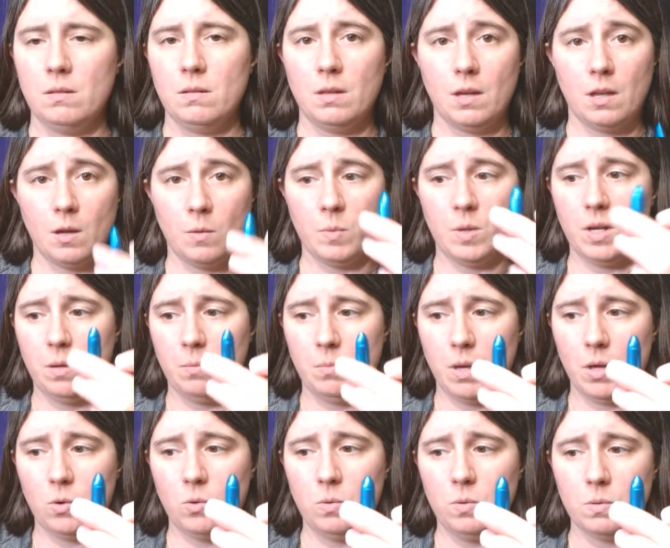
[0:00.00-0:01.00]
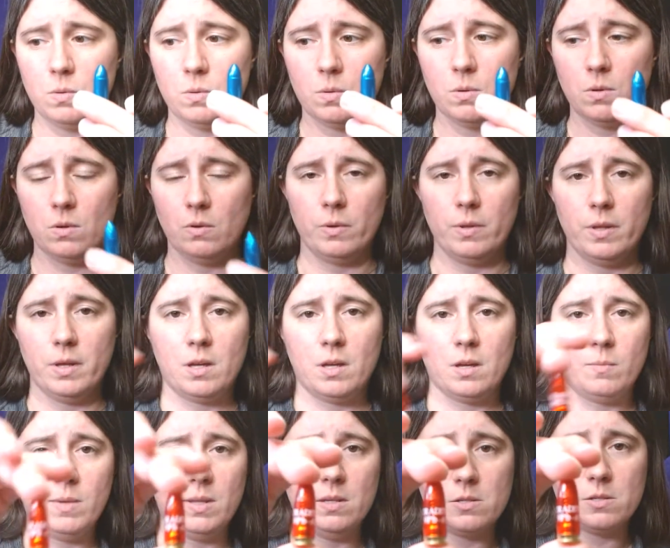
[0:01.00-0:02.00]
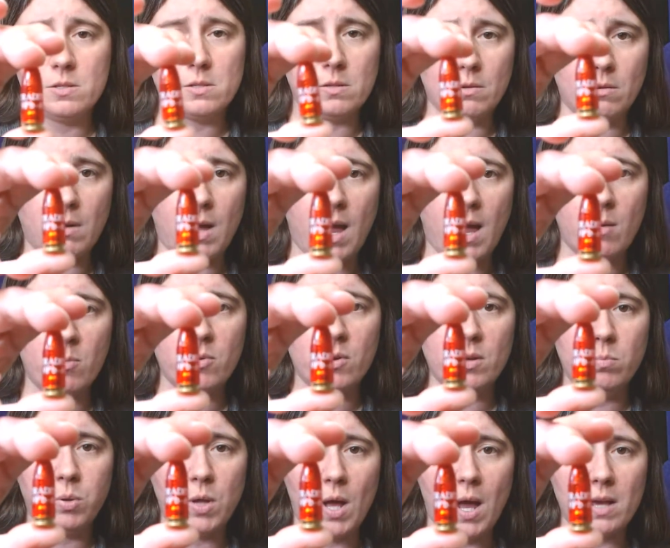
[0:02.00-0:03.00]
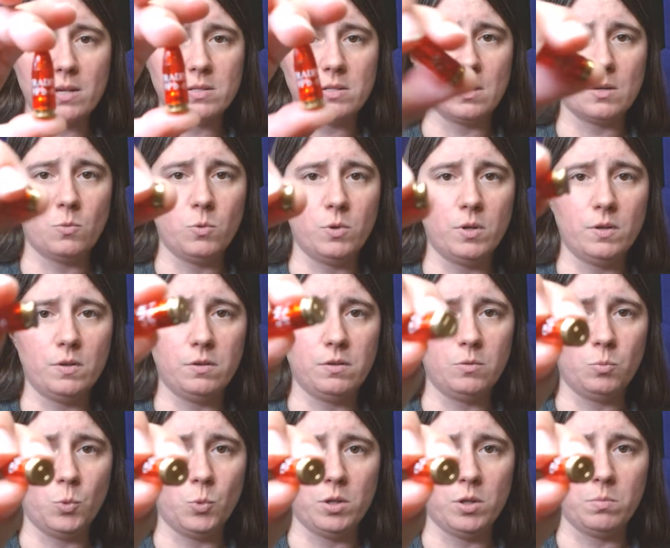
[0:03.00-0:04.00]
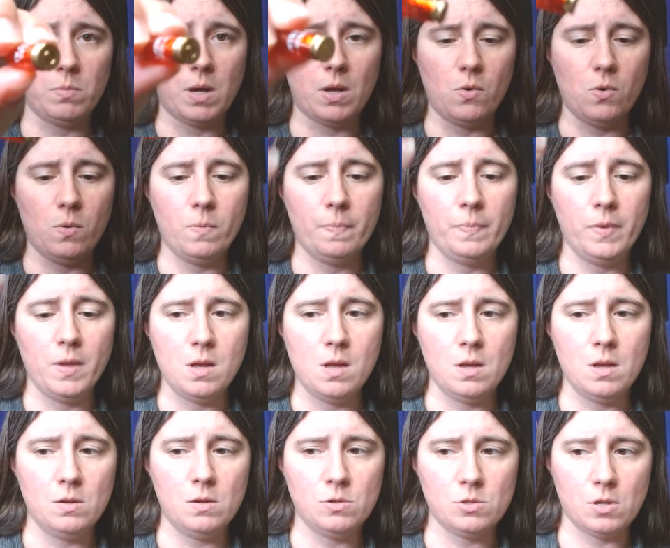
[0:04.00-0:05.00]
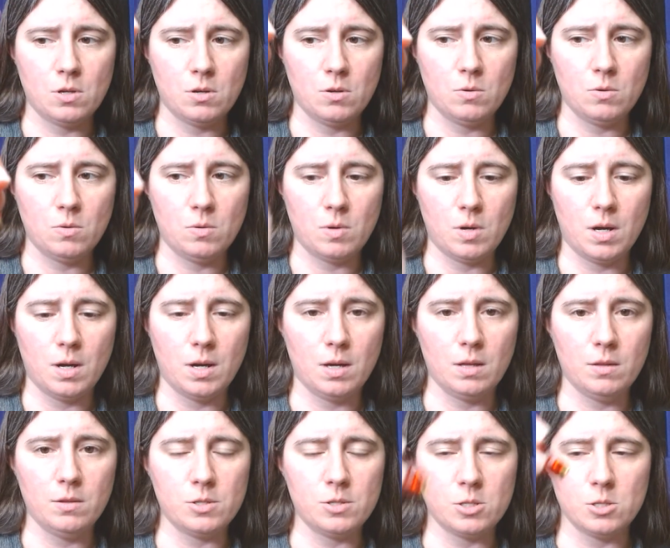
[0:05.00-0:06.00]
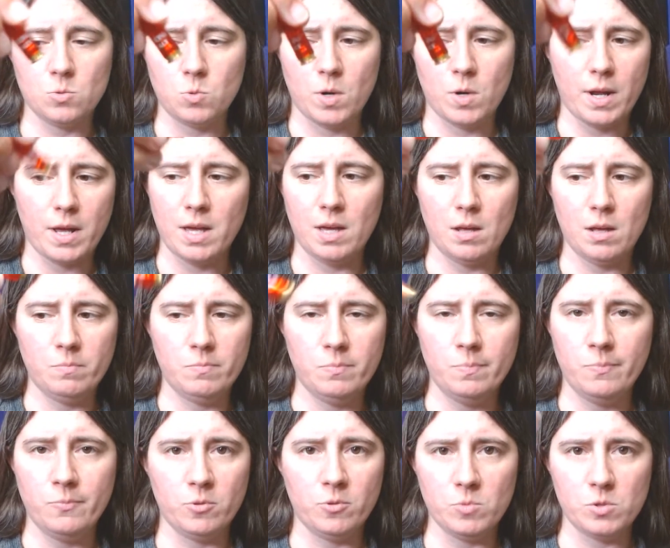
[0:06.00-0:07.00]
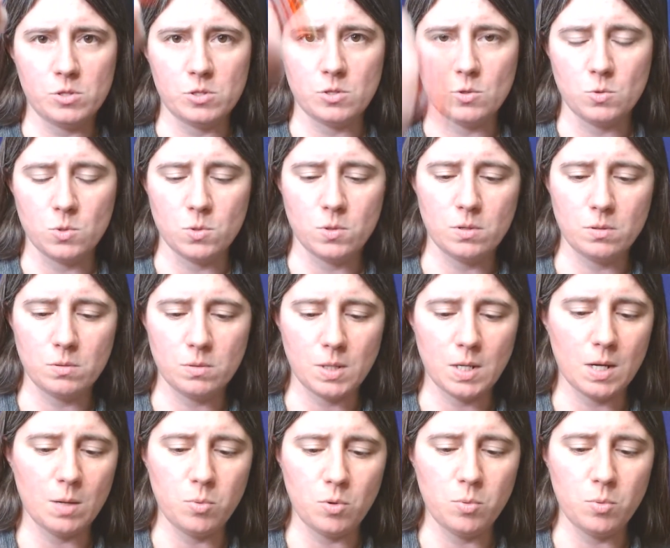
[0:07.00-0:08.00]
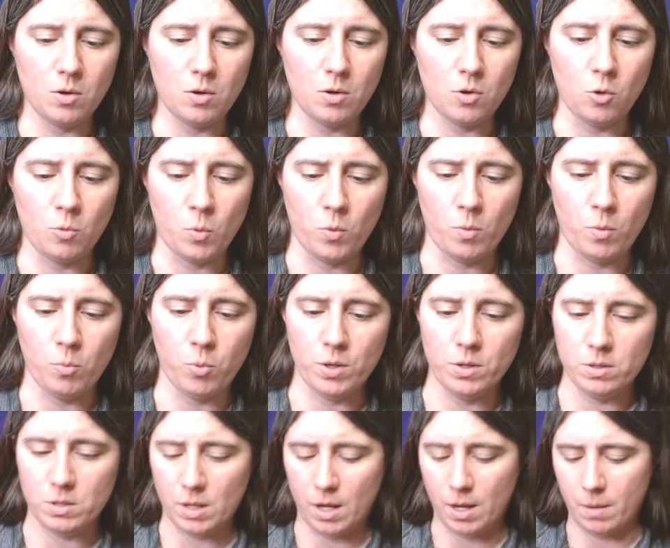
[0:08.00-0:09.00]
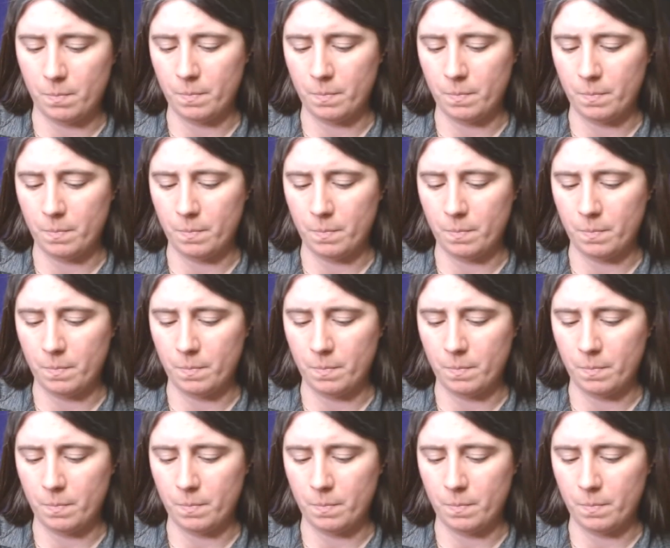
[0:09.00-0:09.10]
they come in a metal, or they come in this little hybrid plastic with metal. So this is one I had from the store that I brought home at one point in time.